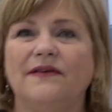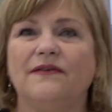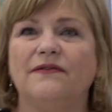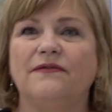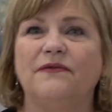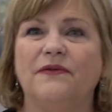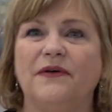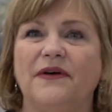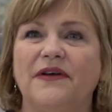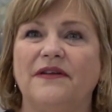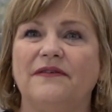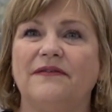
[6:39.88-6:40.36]

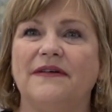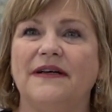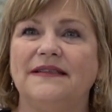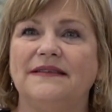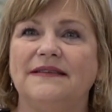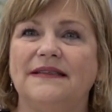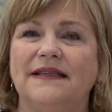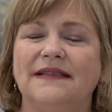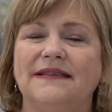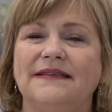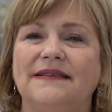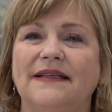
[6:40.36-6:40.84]
for the
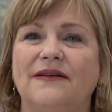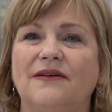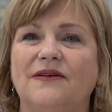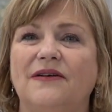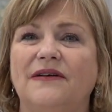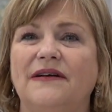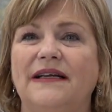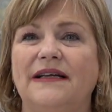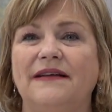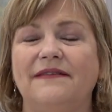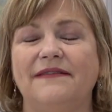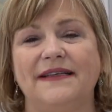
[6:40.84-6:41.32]
residents that
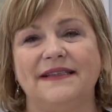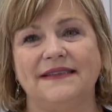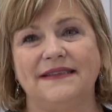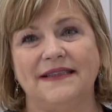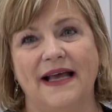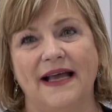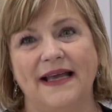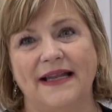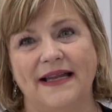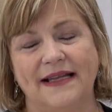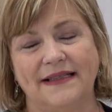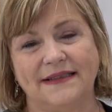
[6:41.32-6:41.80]
already
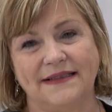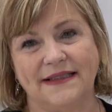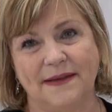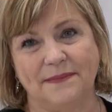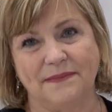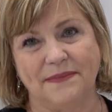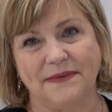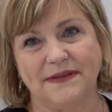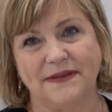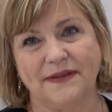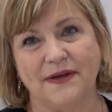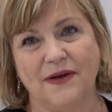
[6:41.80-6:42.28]
reside at
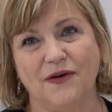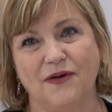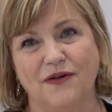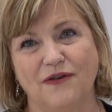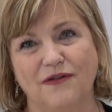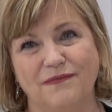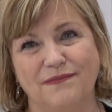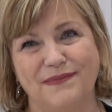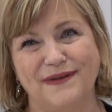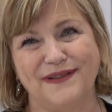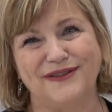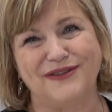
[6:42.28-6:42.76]
Cypress
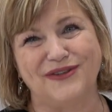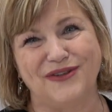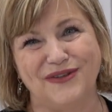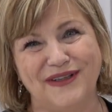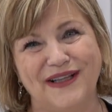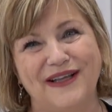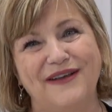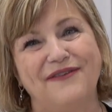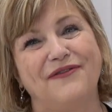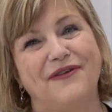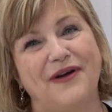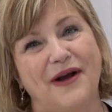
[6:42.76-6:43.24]
Cove, but
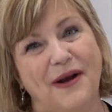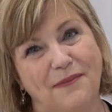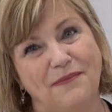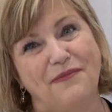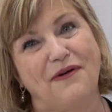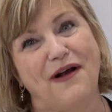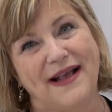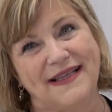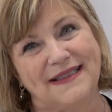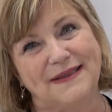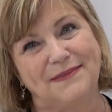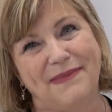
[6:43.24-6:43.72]
certainly for our
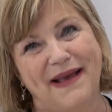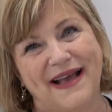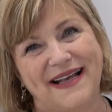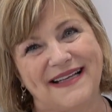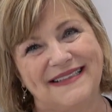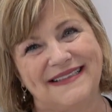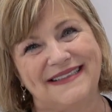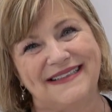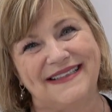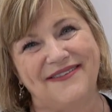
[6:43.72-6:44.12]
prospects.